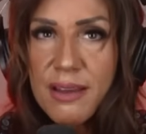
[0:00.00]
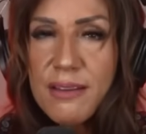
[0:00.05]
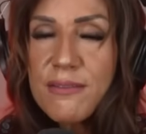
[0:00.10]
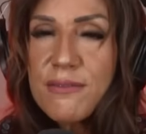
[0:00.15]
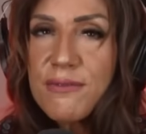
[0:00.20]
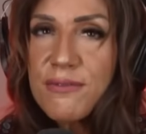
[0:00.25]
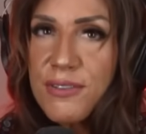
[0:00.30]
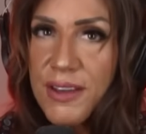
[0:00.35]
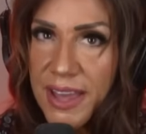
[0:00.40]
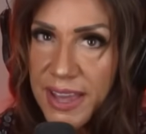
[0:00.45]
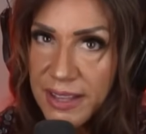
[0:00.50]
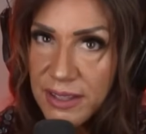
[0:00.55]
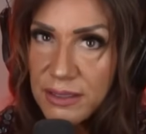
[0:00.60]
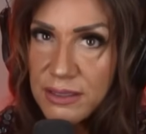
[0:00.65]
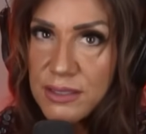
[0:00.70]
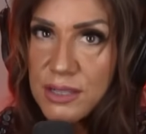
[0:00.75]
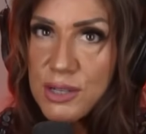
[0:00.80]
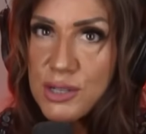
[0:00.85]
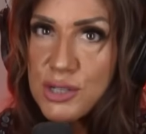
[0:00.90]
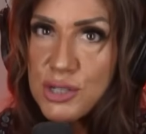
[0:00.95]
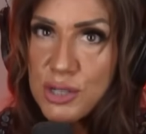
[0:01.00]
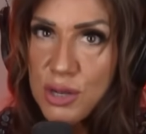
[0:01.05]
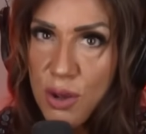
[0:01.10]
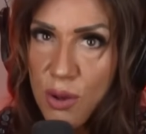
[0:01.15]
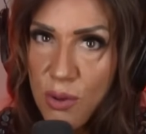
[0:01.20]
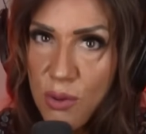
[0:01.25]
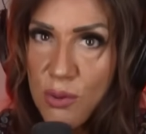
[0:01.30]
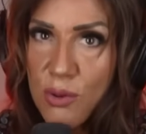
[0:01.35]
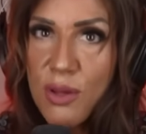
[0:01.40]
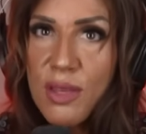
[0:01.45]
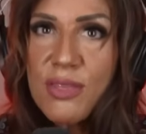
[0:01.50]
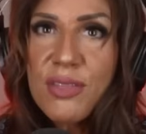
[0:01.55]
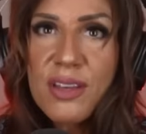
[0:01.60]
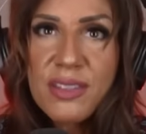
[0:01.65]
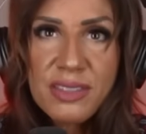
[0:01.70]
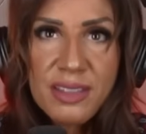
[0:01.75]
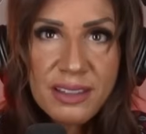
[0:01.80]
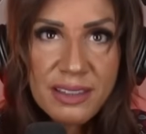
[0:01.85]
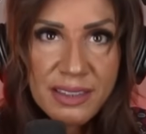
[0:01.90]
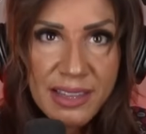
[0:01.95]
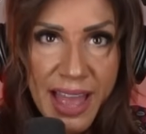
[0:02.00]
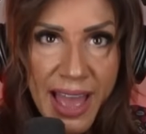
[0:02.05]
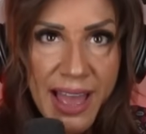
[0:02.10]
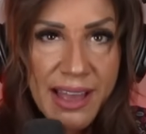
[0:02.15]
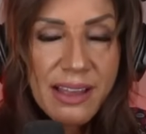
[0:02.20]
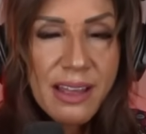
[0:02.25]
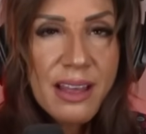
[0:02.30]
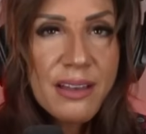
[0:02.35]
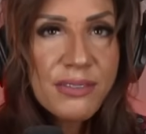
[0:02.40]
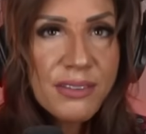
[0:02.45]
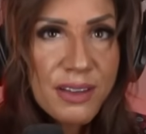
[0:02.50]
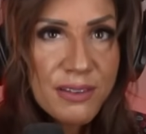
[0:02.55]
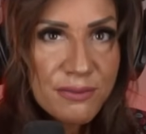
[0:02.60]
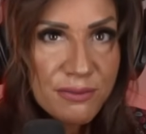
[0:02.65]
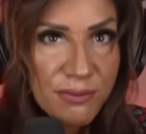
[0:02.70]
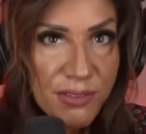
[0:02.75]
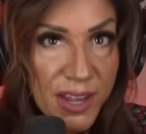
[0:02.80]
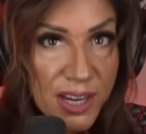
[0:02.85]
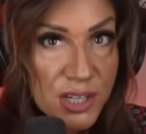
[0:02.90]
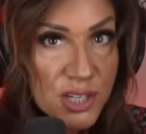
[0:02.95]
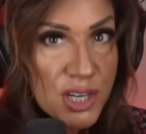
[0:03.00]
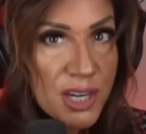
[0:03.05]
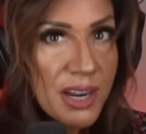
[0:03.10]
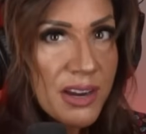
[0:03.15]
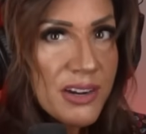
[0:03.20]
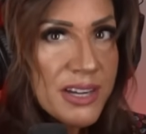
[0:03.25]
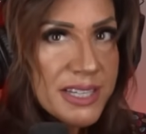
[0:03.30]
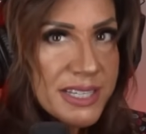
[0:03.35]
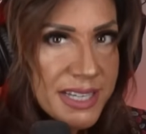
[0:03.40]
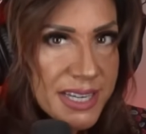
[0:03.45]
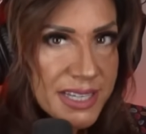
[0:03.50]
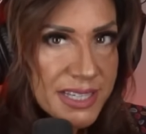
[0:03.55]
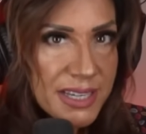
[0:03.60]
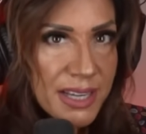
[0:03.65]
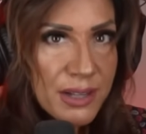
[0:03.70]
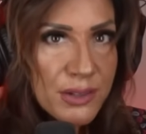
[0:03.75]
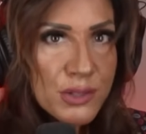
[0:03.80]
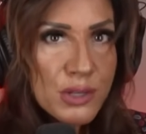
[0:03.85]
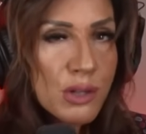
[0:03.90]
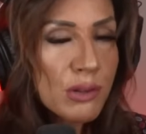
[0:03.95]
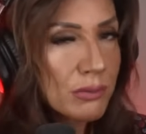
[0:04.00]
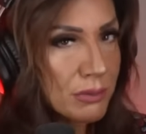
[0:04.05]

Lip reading: failed to show that the lack of confectionery details